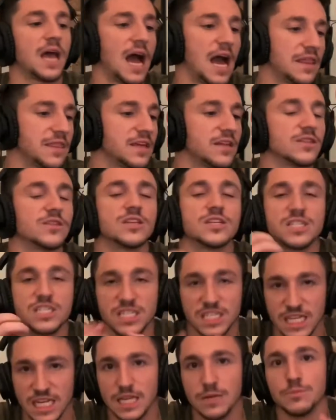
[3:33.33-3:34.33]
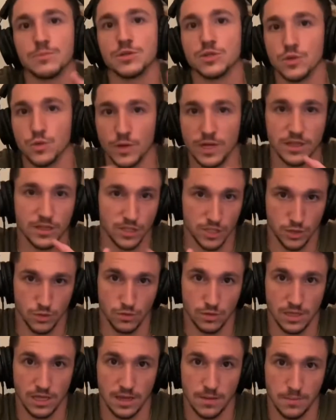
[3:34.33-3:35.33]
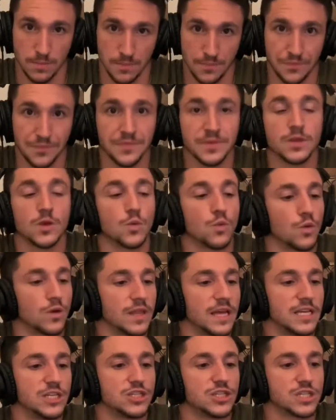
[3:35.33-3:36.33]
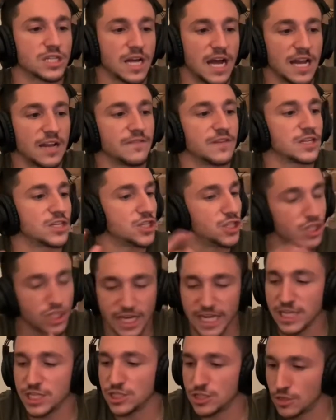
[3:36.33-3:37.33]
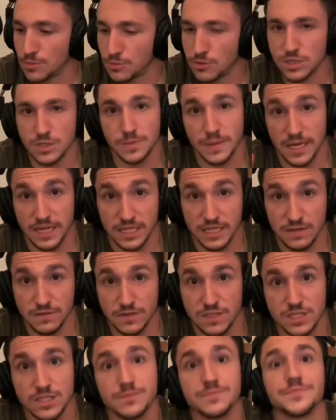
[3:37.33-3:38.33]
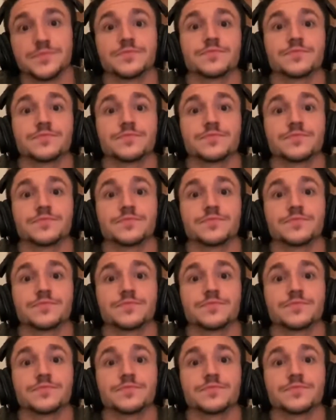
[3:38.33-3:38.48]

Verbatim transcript: I think the scene between the two of them where they just kind of exchange their perspectives